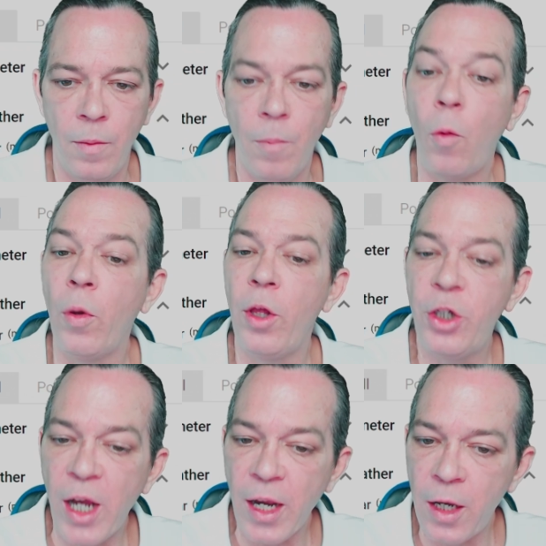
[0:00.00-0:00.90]
But when you
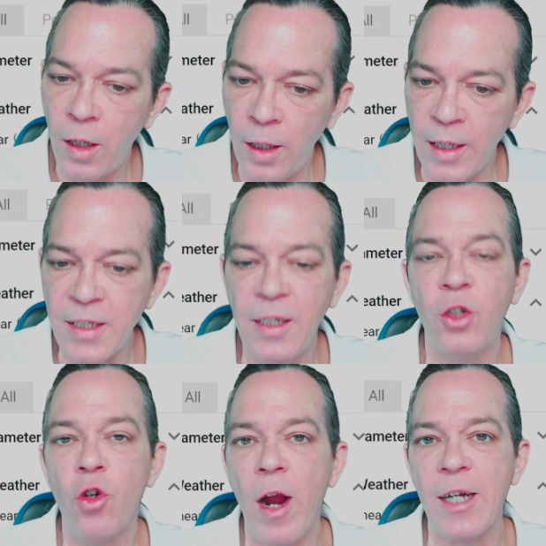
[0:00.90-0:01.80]
check your helicity
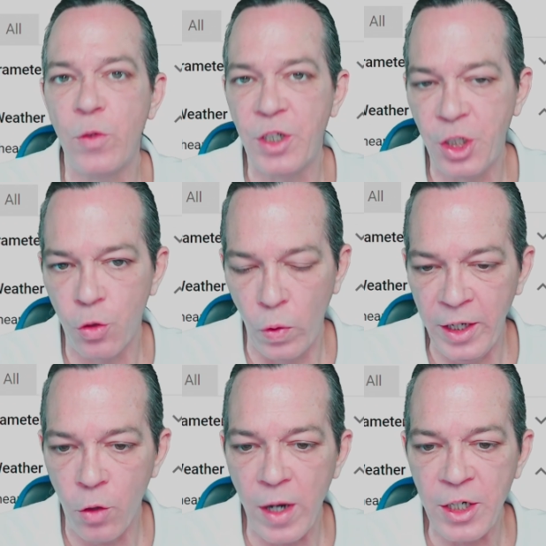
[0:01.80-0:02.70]
tracks, which is your wind
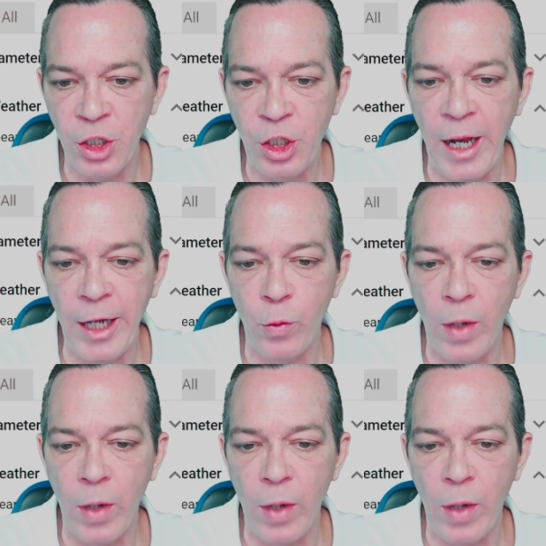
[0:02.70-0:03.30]
direction change with